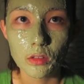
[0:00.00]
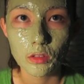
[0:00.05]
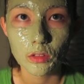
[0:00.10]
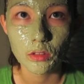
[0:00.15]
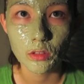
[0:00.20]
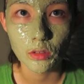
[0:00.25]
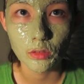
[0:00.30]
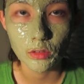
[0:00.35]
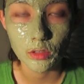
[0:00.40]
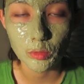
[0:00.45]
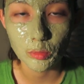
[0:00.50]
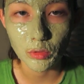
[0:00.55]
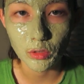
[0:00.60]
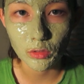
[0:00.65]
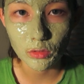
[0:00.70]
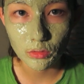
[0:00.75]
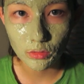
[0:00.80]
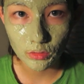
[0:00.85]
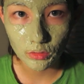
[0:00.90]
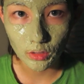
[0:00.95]
So it's been
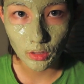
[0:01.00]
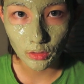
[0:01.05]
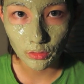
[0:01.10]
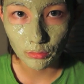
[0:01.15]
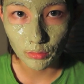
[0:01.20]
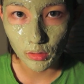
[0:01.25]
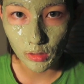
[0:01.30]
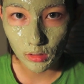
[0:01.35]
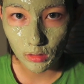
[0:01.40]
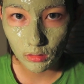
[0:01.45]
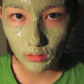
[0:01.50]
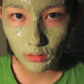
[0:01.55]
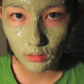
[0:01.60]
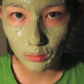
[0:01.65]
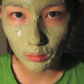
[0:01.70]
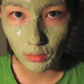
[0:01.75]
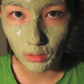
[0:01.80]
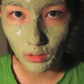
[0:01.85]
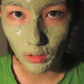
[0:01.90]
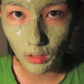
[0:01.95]
over 5 minutes,
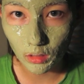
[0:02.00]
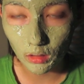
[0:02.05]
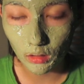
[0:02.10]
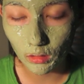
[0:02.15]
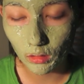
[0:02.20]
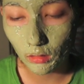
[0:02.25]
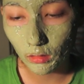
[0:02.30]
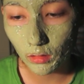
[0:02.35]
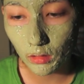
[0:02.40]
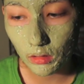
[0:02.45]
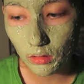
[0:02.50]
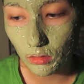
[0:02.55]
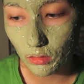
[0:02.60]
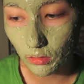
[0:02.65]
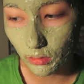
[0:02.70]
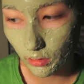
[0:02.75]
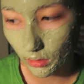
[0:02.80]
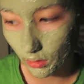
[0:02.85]
but I think I'm gonna go for